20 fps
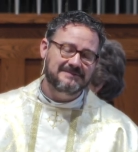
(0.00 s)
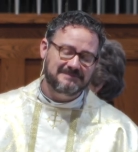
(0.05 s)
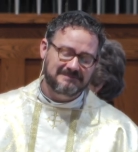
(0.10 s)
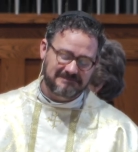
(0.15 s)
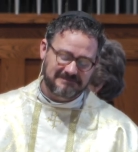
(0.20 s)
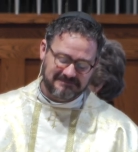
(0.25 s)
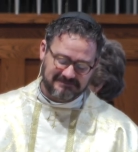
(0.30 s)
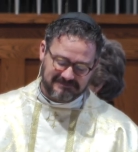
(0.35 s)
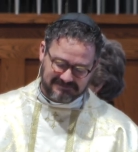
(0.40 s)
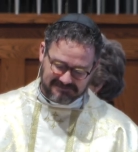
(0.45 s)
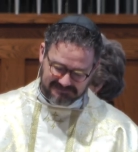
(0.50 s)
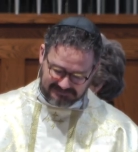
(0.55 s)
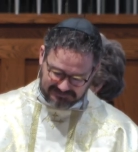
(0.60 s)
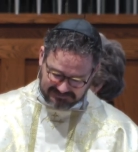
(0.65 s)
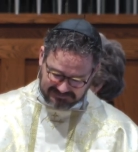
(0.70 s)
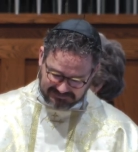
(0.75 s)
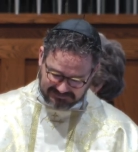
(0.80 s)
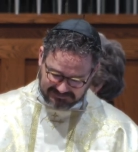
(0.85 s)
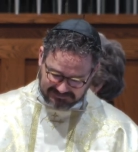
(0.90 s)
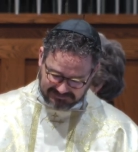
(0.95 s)

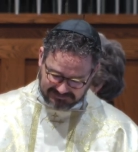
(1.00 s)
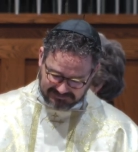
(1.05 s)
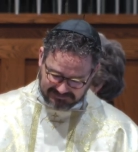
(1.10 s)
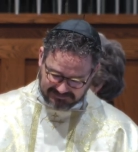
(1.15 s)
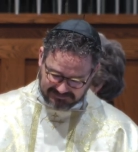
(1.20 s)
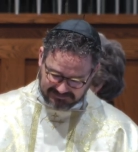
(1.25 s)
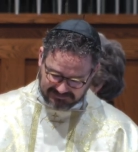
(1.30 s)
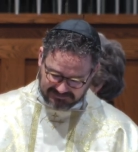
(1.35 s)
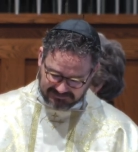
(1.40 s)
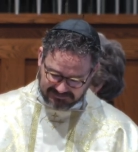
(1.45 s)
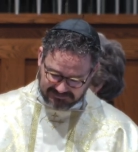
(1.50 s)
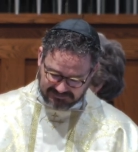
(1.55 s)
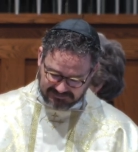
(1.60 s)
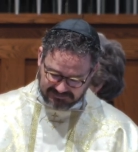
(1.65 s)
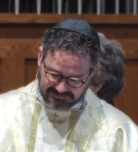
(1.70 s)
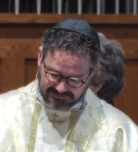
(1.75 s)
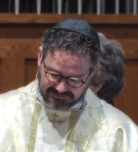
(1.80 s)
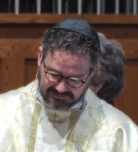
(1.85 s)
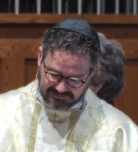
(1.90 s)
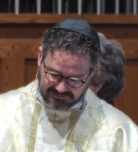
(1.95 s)

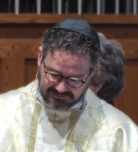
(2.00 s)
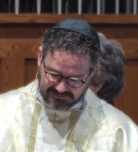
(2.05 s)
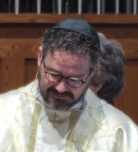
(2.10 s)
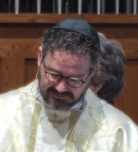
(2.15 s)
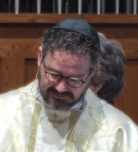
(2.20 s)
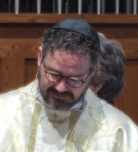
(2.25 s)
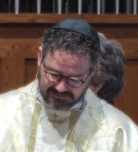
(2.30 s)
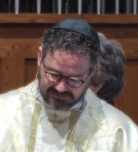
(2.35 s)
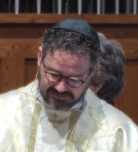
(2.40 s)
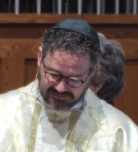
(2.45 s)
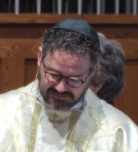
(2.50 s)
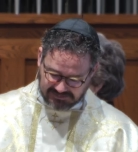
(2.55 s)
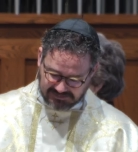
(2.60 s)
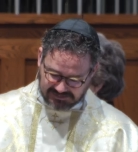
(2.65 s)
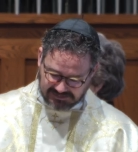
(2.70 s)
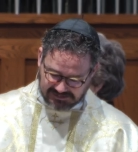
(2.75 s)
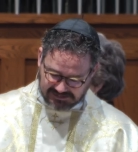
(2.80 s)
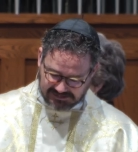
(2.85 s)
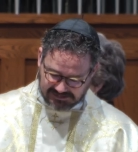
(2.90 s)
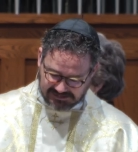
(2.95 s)

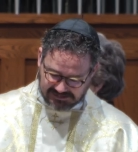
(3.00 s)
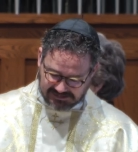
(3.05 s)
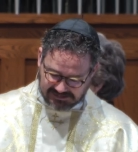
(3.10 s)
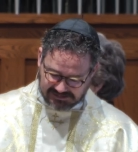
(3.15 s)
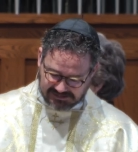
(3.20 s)
Nobody speaks.